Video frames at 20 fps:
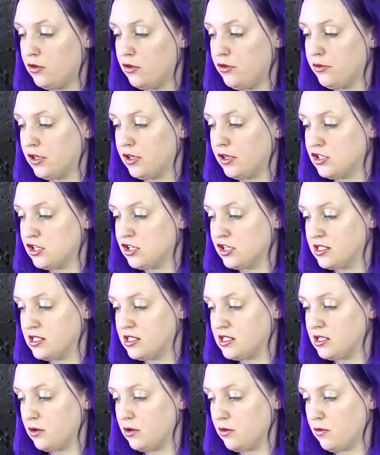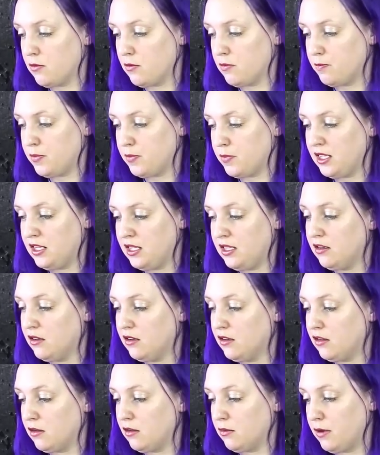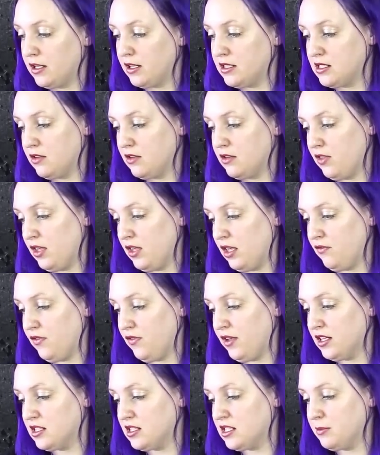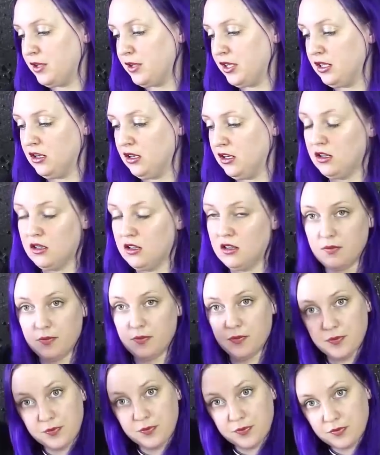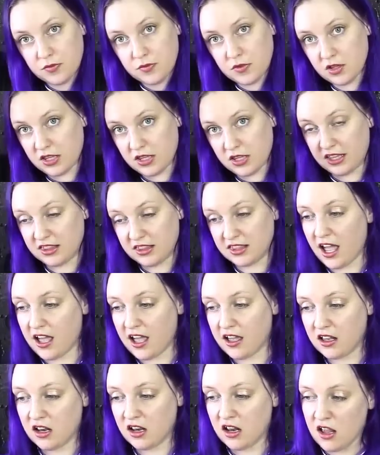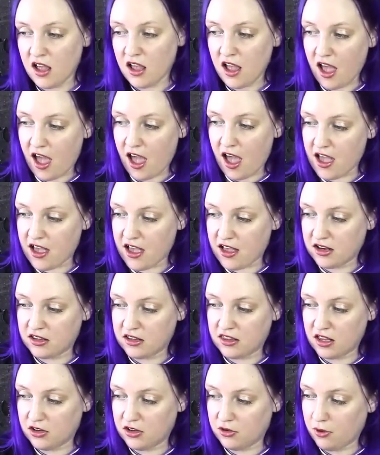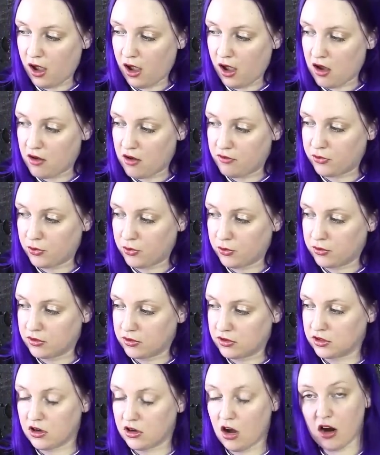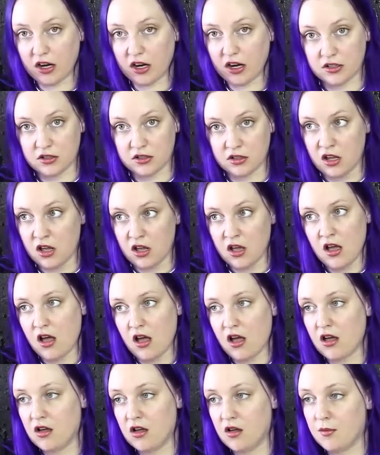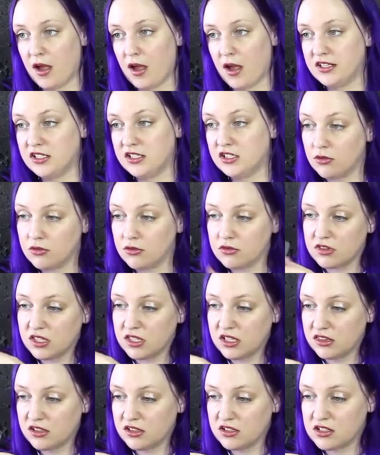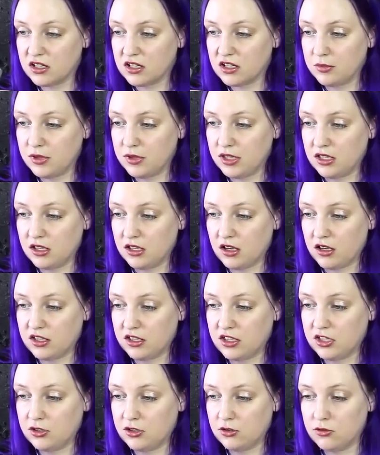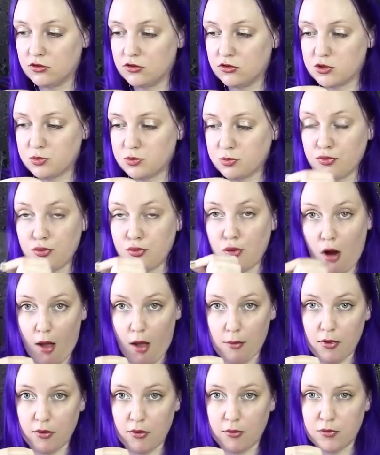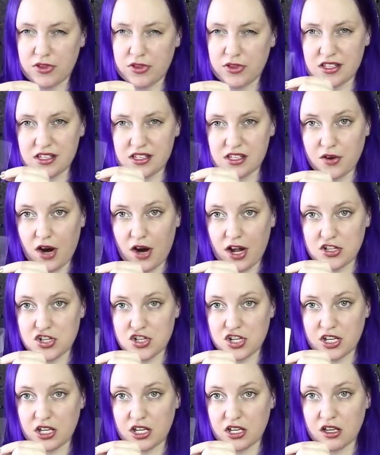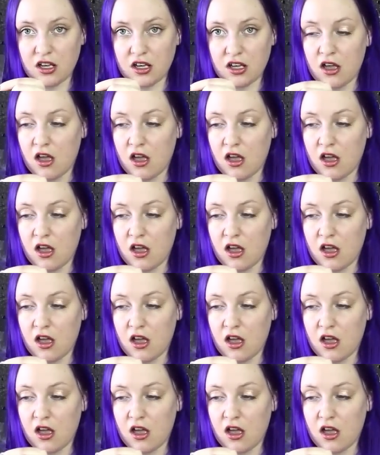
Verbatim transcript: you can just peel the rest of the advancement like that, and then you have your card. Um, I don't think there's gonna be a huge problem with the scratching.